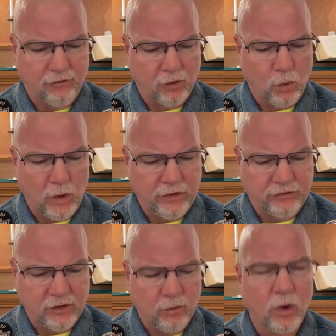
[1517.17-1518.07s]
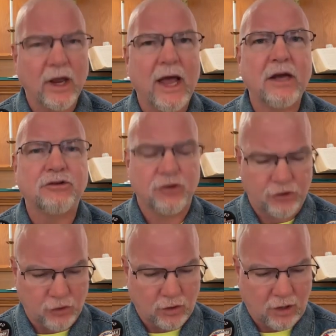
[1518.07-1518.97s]
For wisdom will
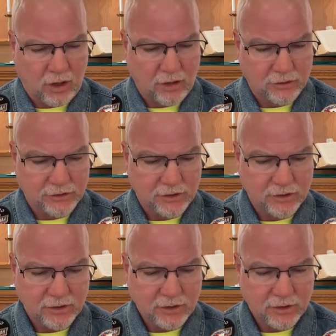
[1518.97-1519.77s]
enter your heart